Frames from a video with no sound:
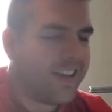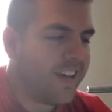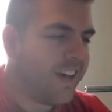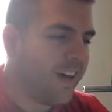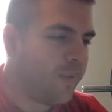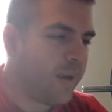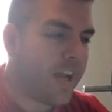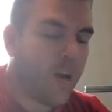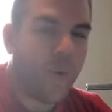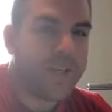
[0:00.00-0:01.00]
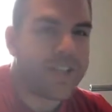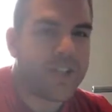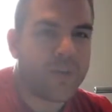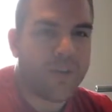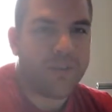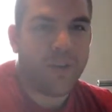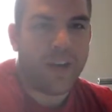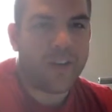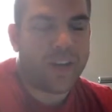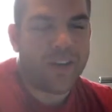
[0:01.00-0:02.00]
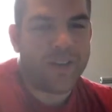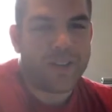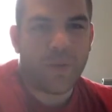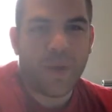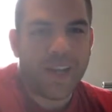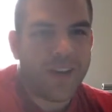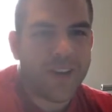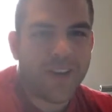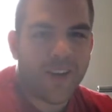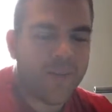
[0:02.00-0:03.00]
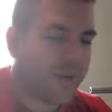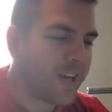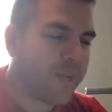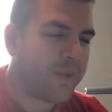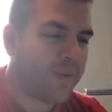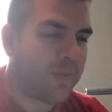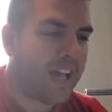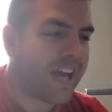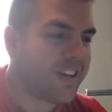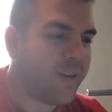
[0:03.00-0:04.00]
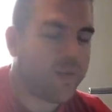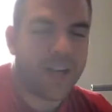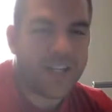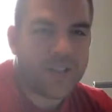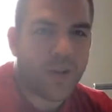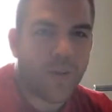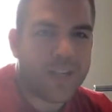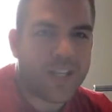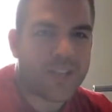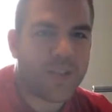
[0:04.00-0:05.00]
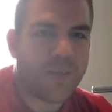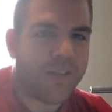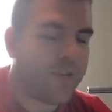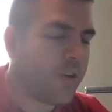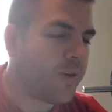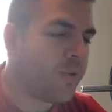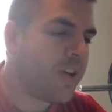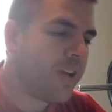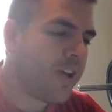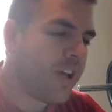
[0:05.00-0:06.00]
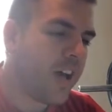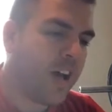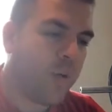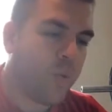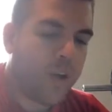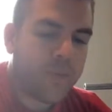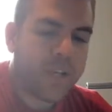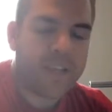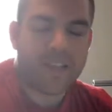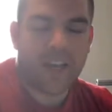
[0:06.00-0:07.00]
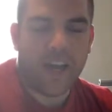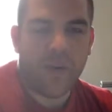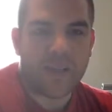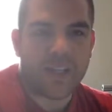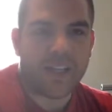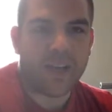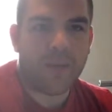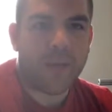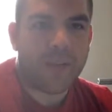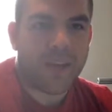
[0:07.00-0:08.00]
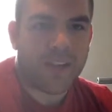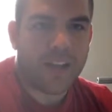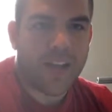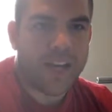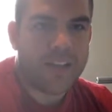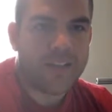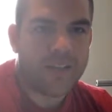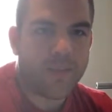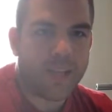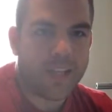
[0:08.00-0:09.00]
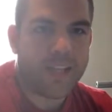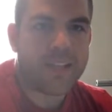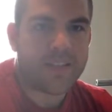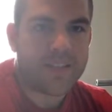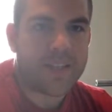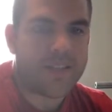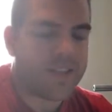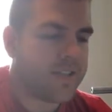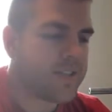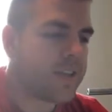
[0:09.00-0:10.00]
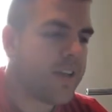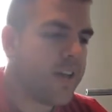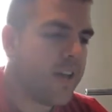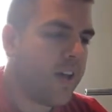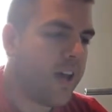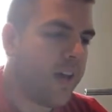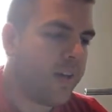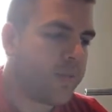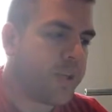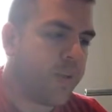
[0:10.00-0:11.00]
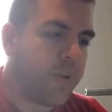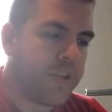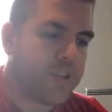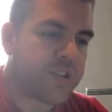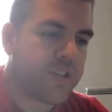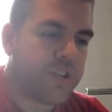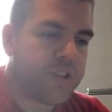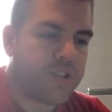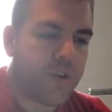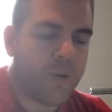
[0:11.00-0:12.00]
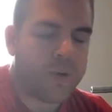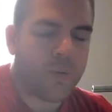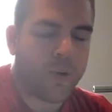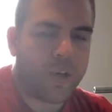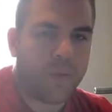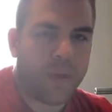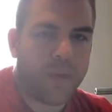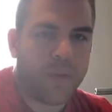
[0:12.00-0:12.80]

But I always answer my phone. I don't care if it's a 1-800 number, it could be a block number. I just always answer my phone. One, because I always think that it might be a client, somebody that needs assistance. With insurance, you're always working with,